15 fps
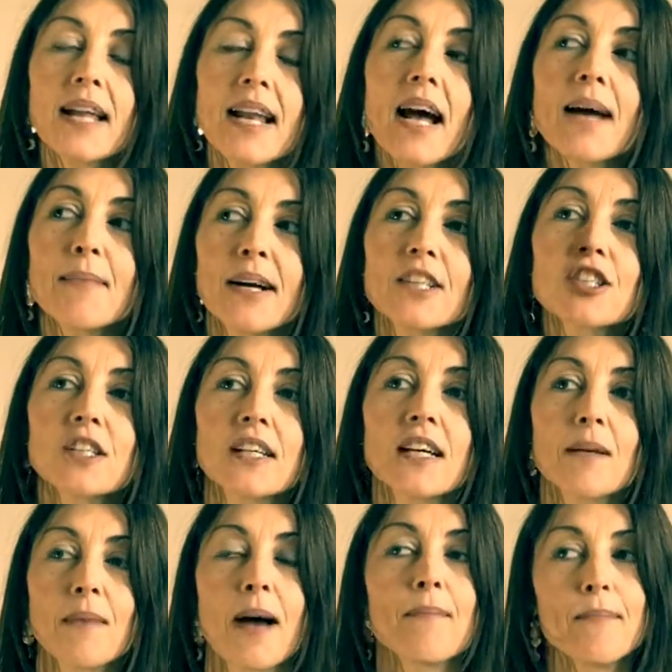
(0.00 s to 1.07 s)
I'm actually
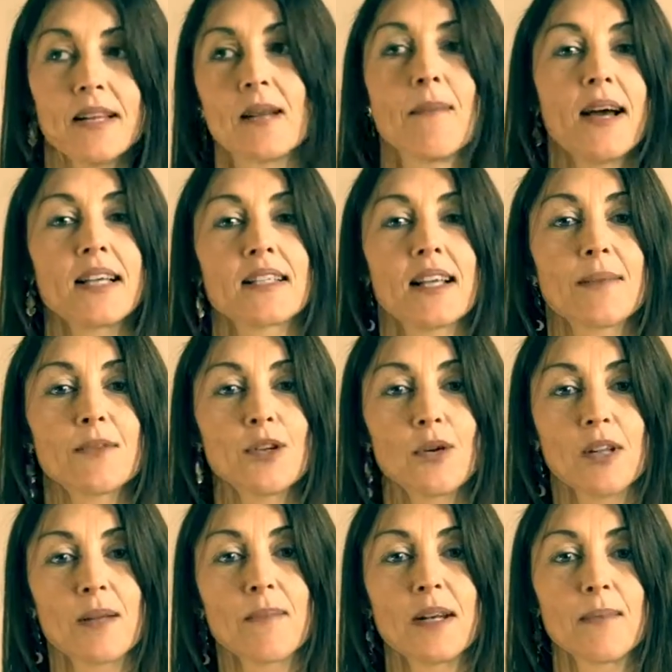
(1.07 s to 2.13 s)
I'm
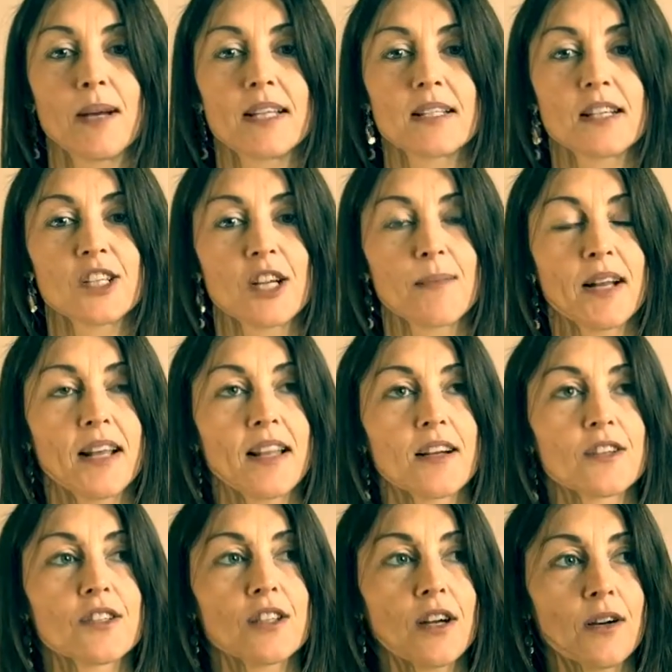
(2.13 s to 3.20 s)
totally minimizing Gemini
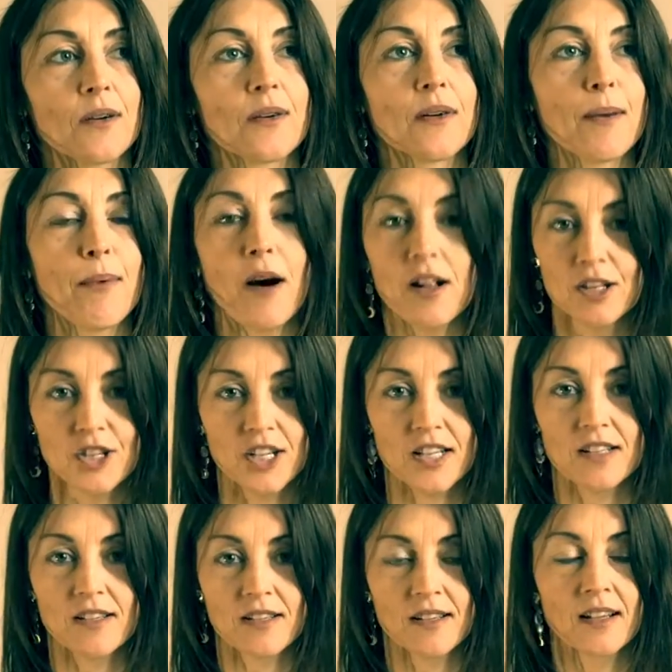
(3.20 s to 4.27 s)
there. So
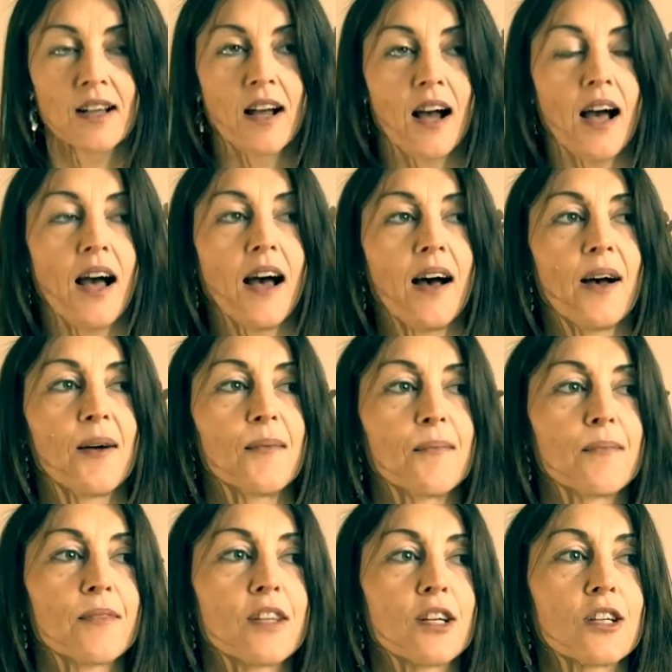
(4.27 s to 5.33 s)
apologies.
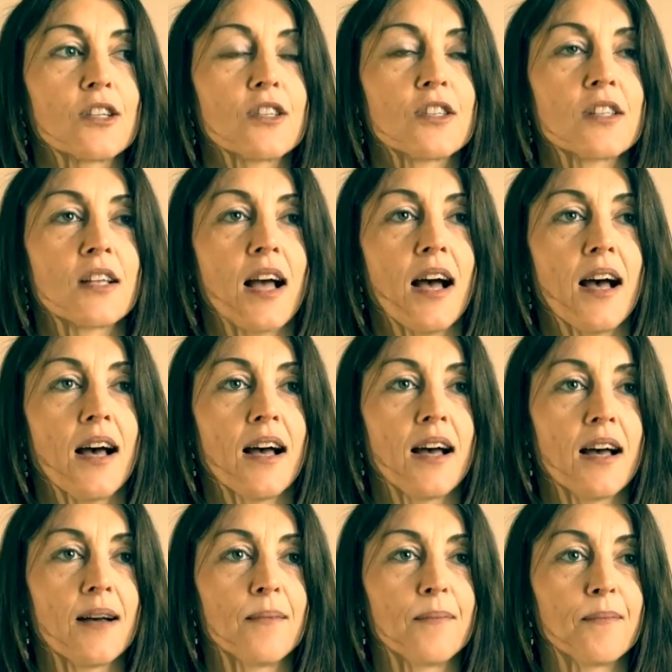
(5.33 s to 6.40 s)
There's
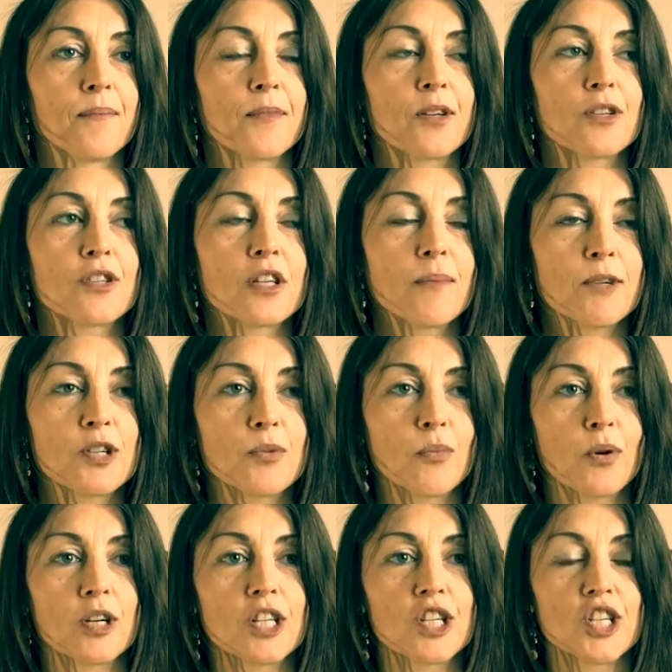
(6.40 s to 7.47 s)
so much
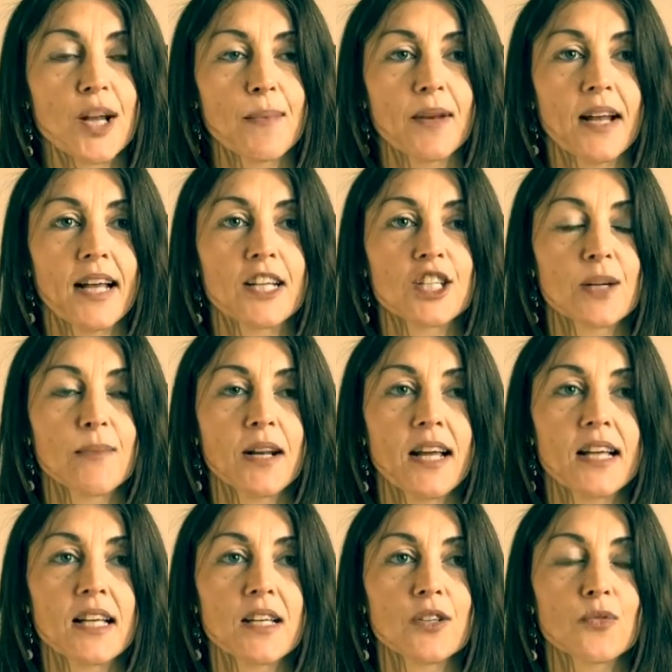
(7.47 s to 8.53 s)
more to Gemini.
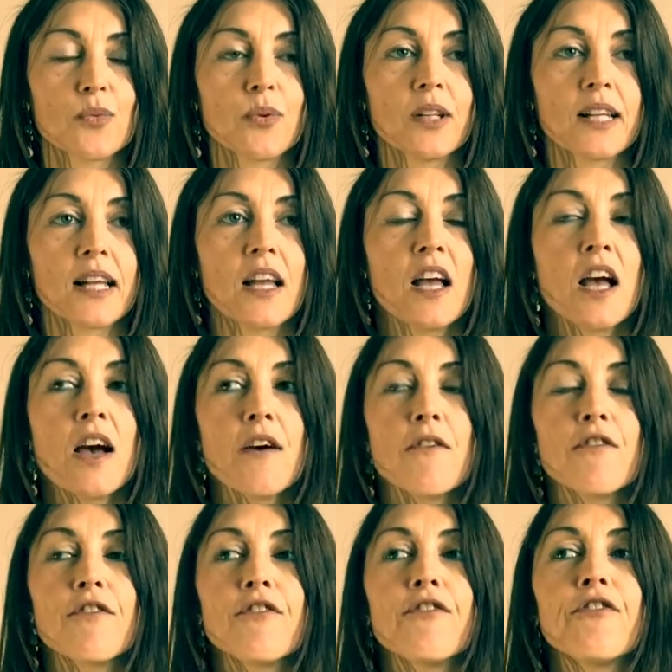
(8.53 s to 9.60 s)
Gemini is really
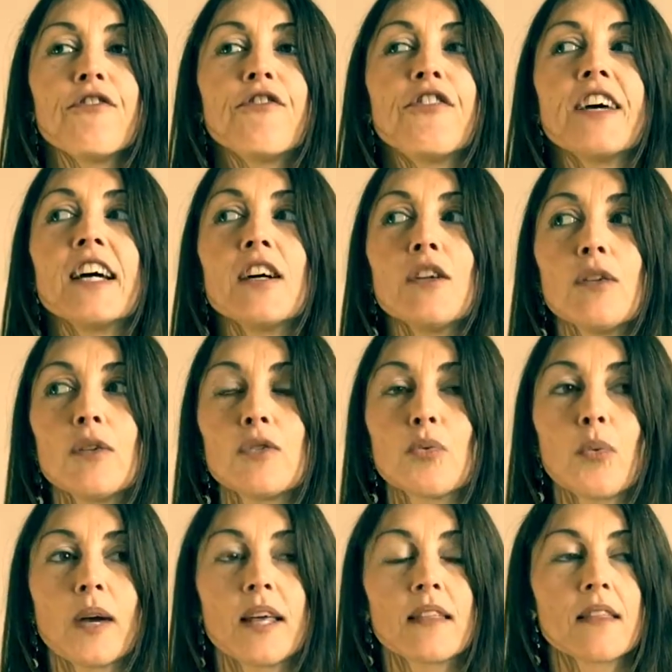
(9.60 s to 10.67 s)
filled
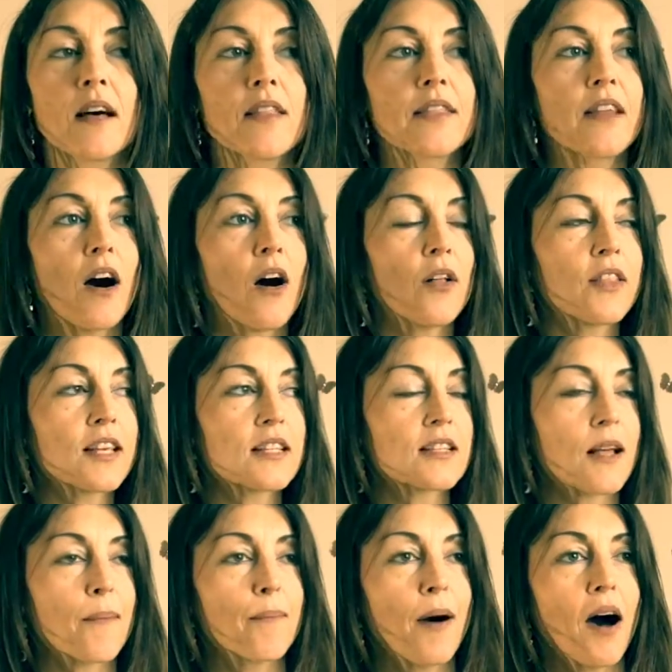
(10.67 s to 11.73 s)
with all
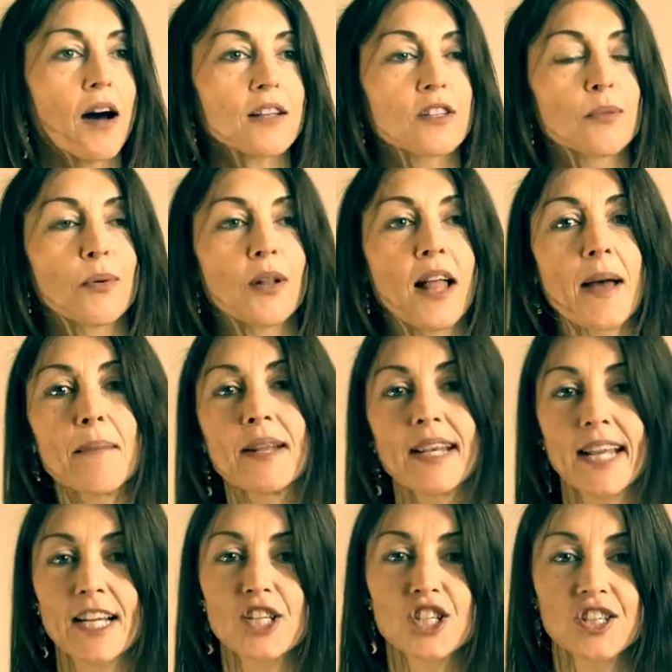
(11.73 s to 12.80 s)
these possible
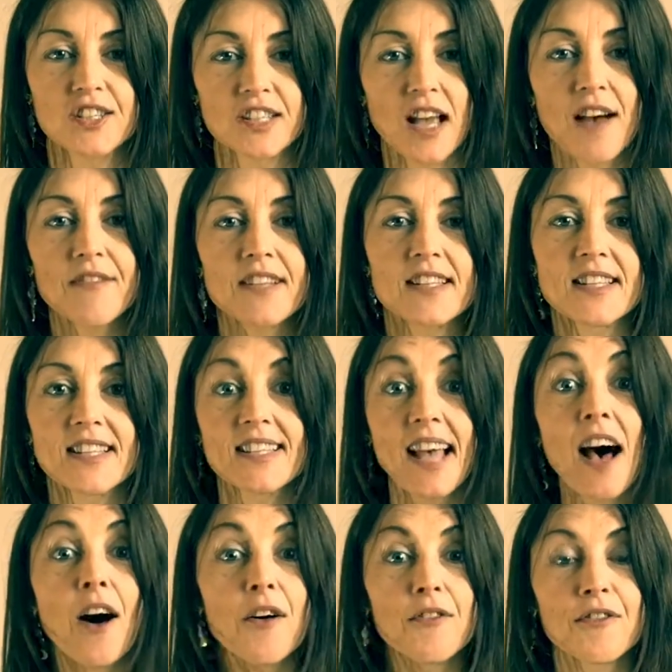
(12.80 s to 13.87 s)
emanations of
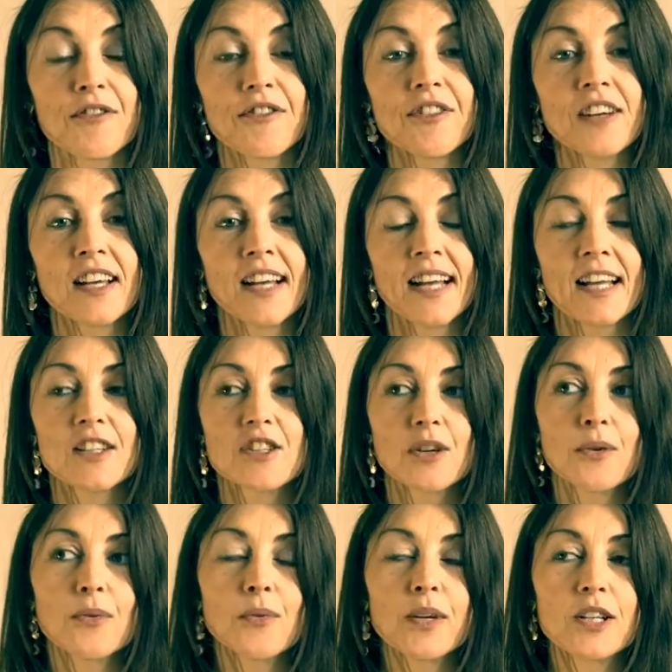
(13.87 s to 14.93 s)
itself. And
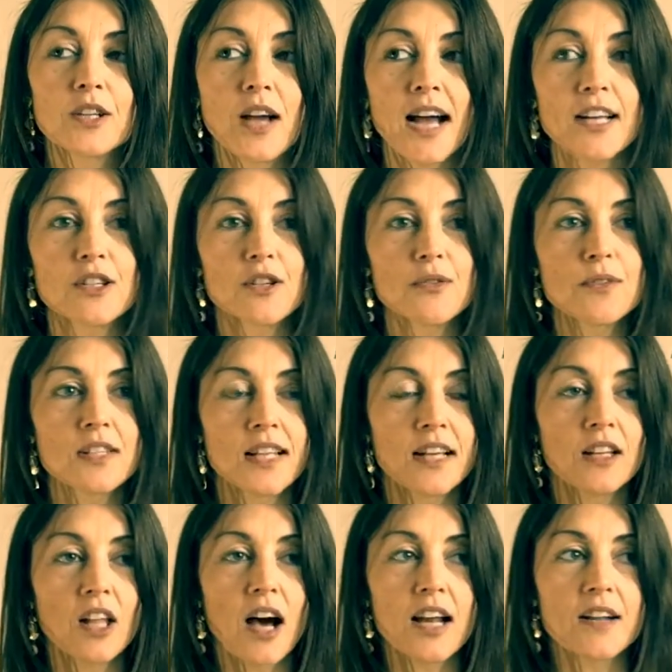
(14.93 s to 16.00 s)
so I've seen
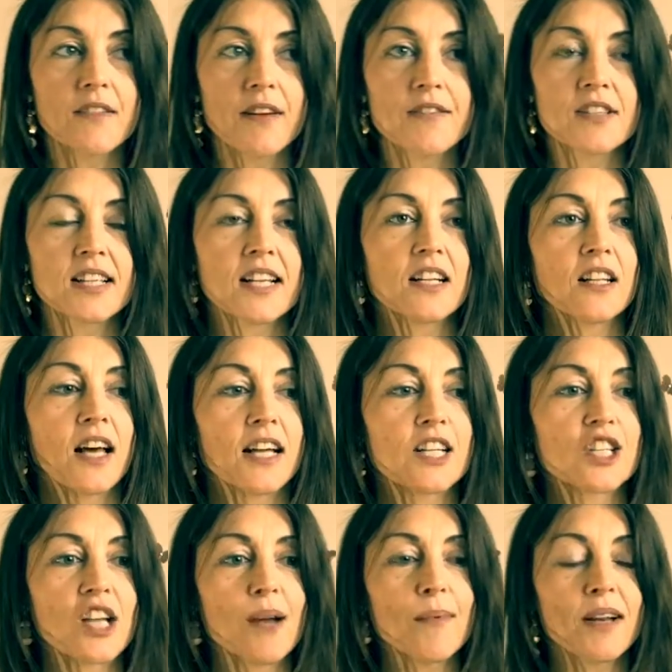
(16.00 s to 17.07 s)
a lot of
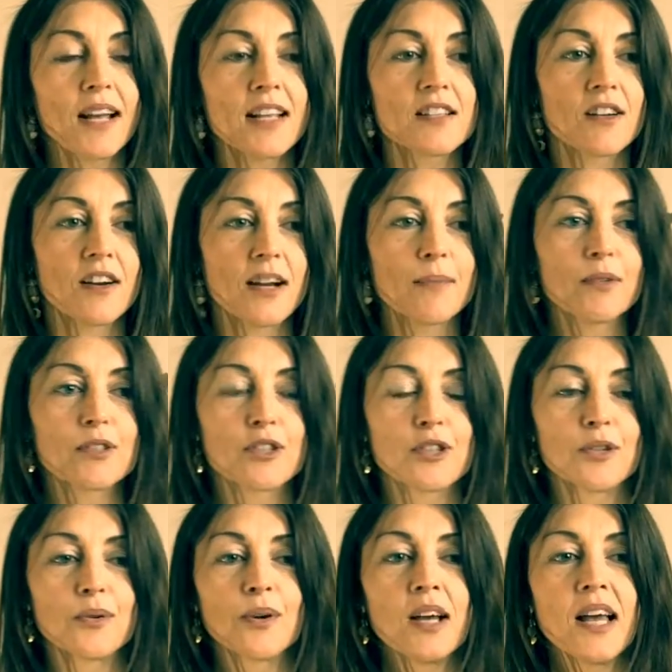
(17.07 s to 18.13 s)
Geminis that are able
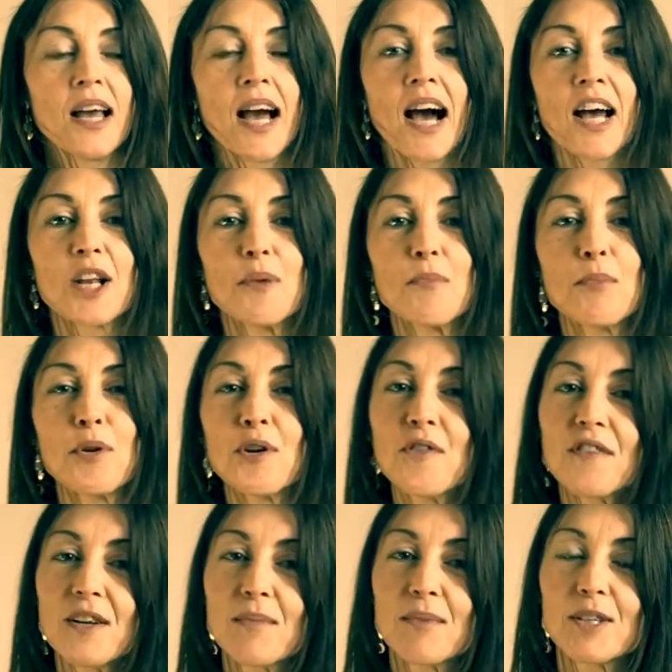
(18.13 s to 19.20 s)
to kind of
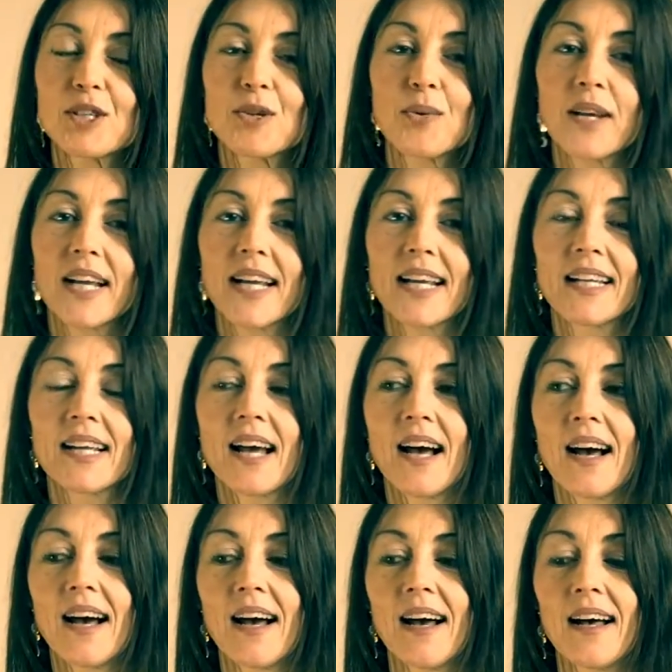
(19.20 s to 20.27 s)
move in between
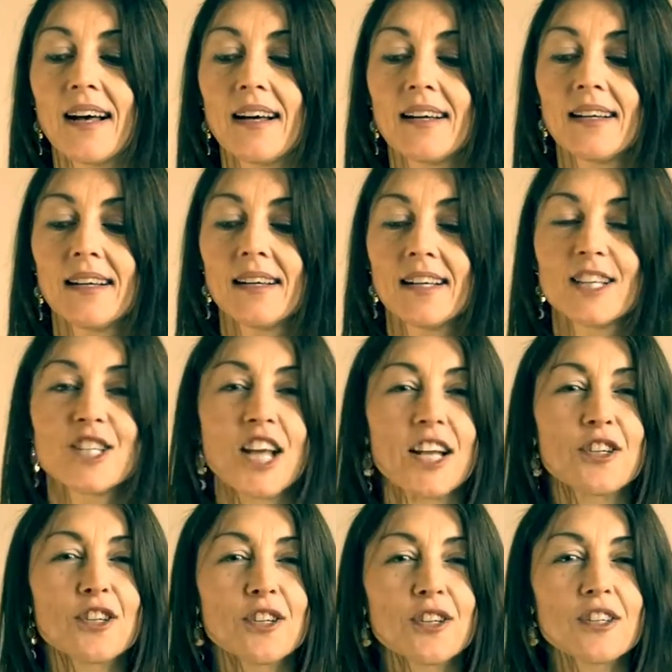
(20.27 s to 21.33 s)

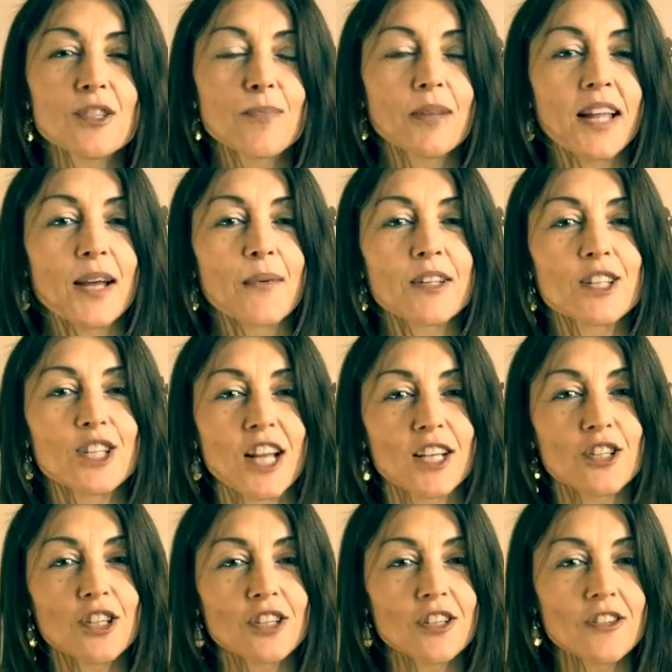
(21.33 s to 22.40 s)
genders, play with
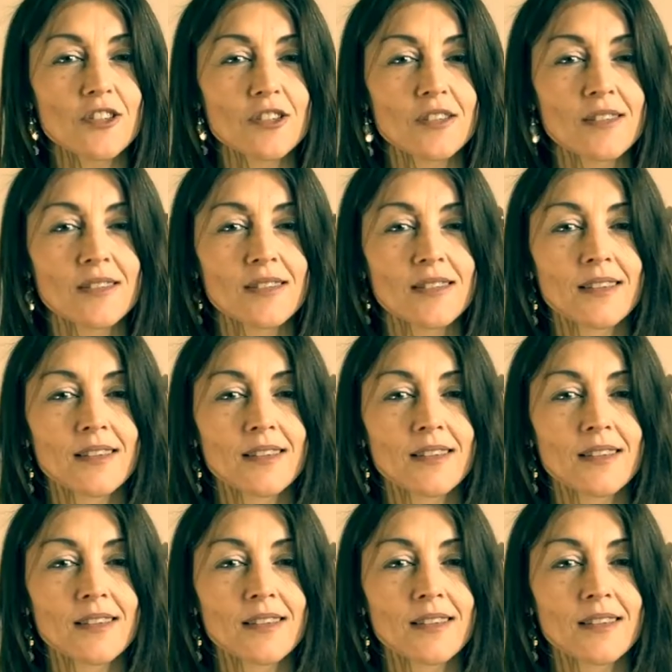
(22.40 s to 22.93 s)
genders.